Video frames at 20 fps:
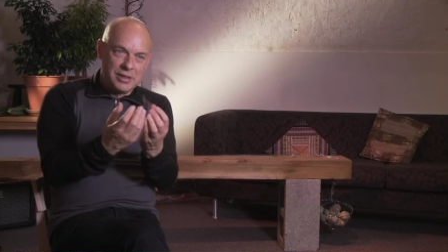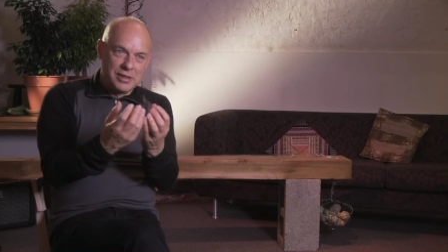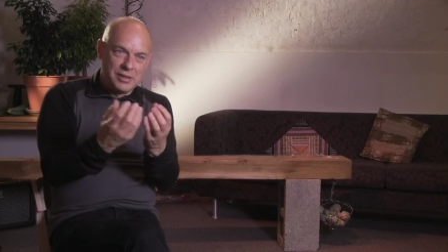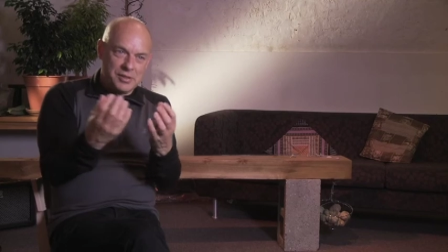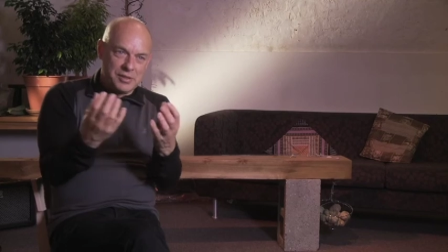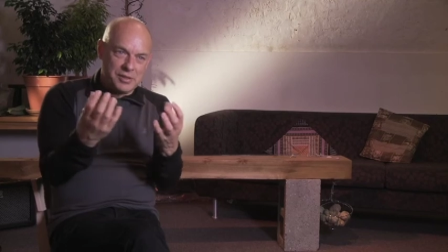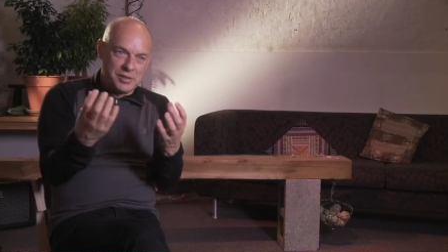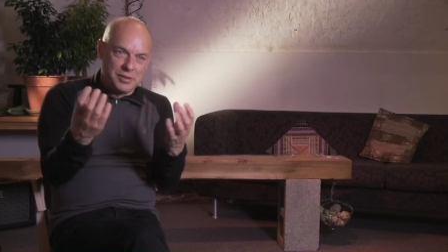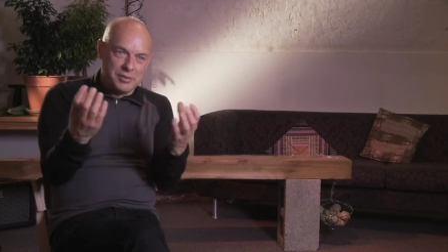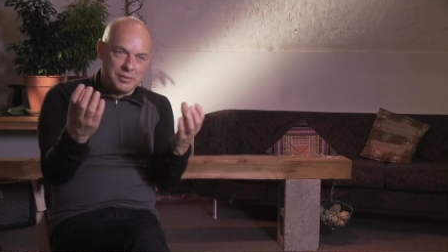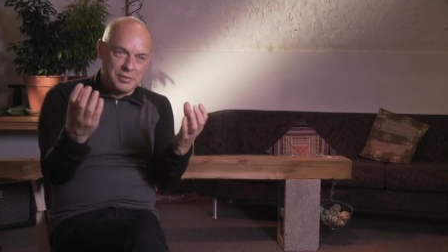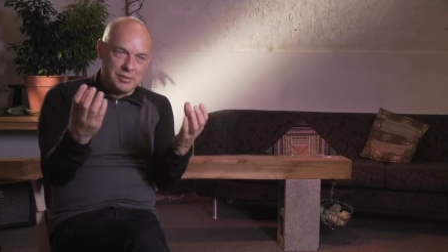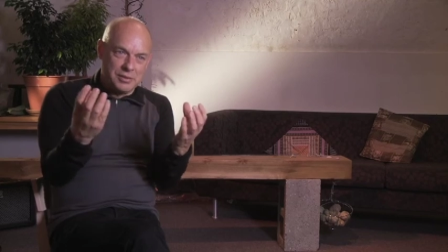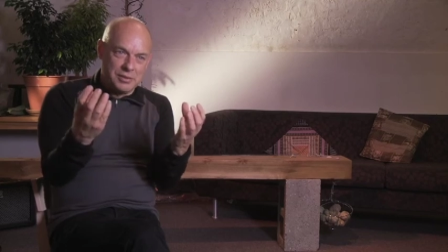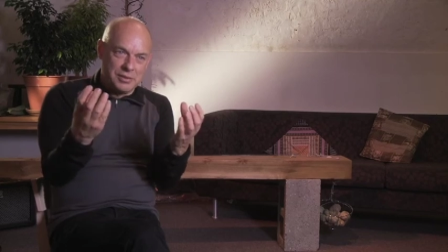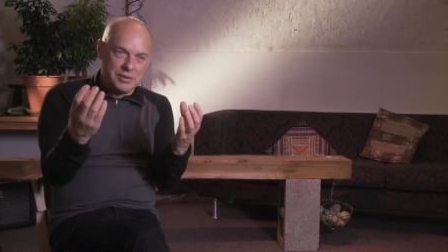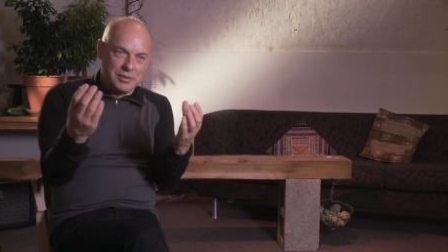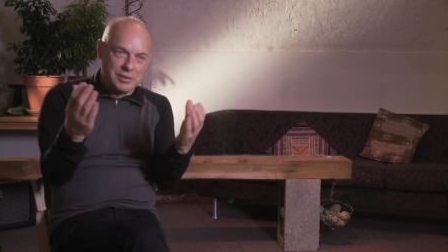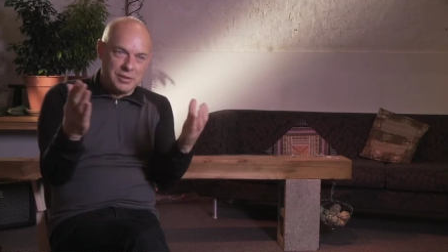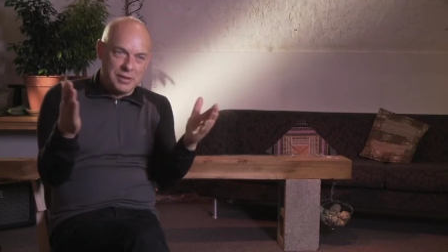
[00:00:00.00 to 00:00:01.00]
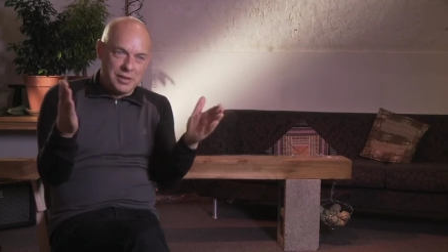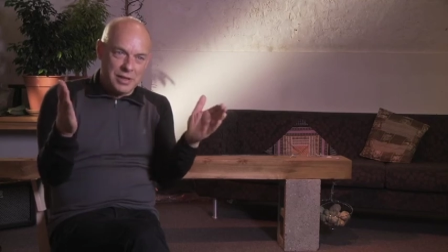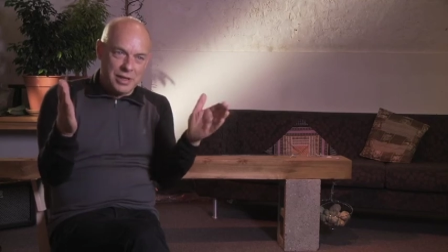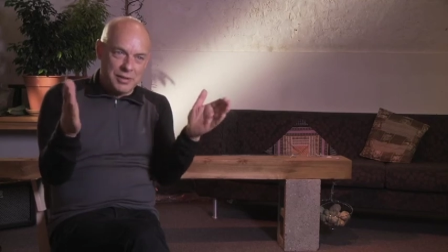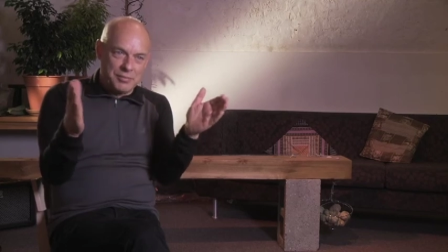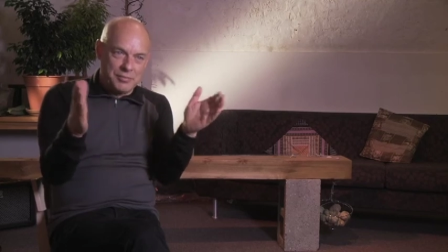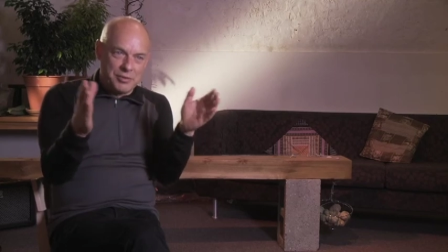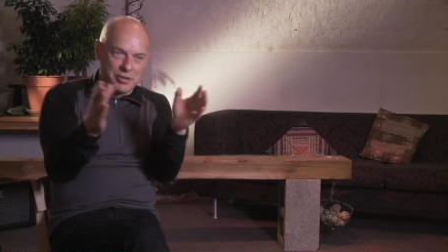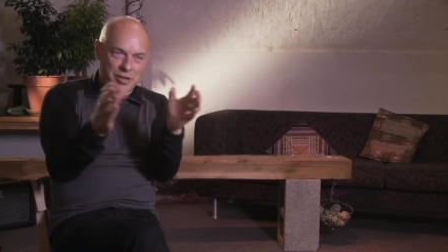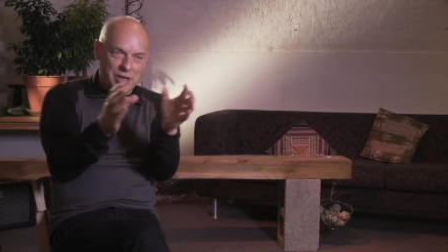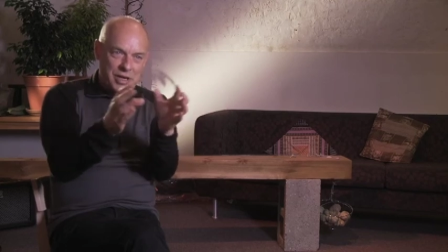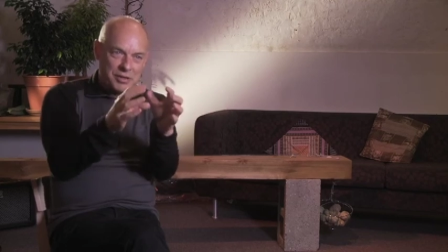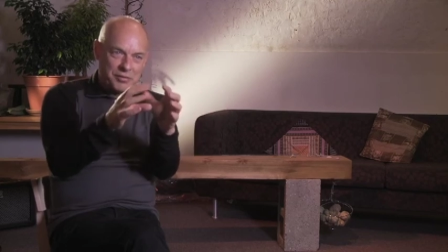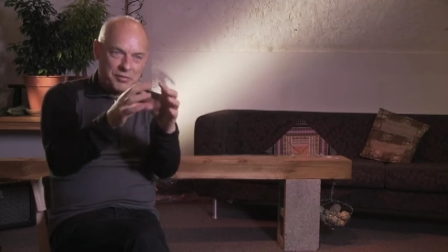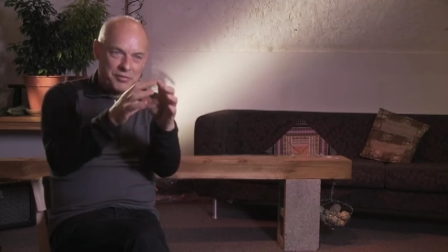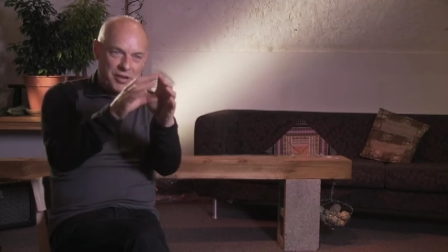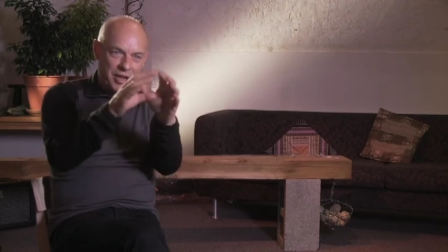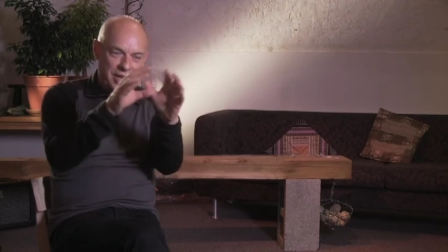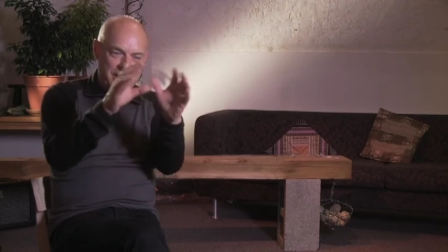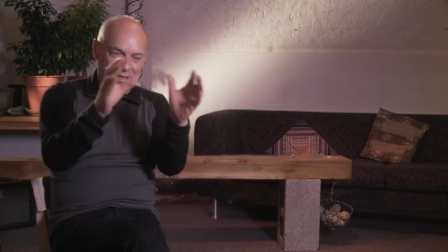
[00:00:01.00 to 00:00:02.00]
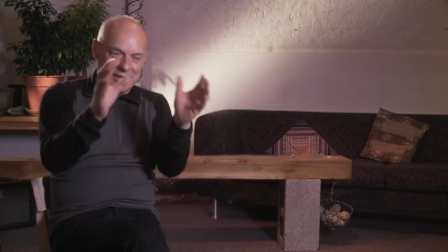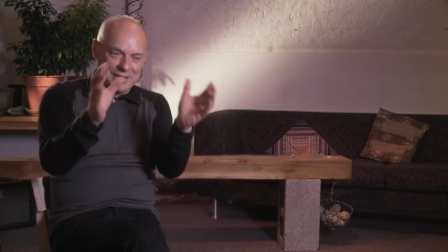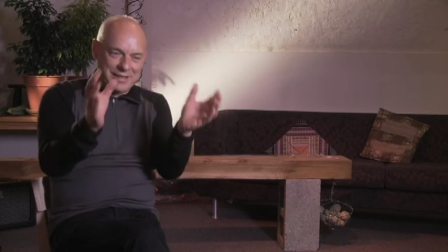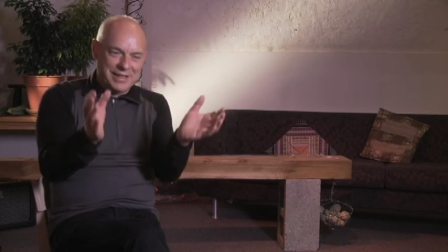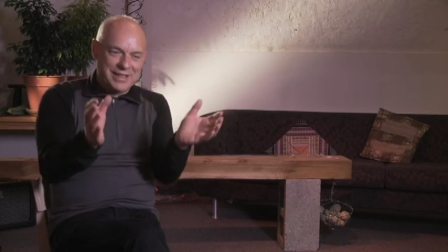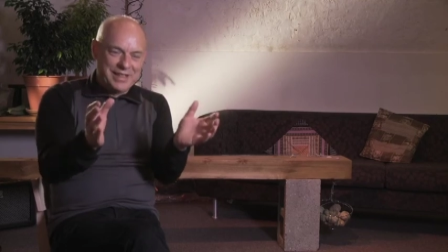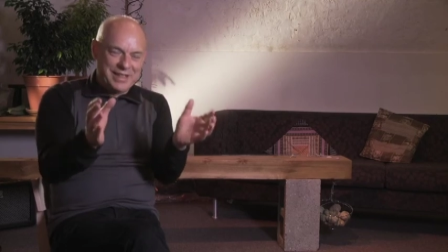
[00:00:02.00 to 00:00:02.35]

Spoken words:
So I'm trying to find,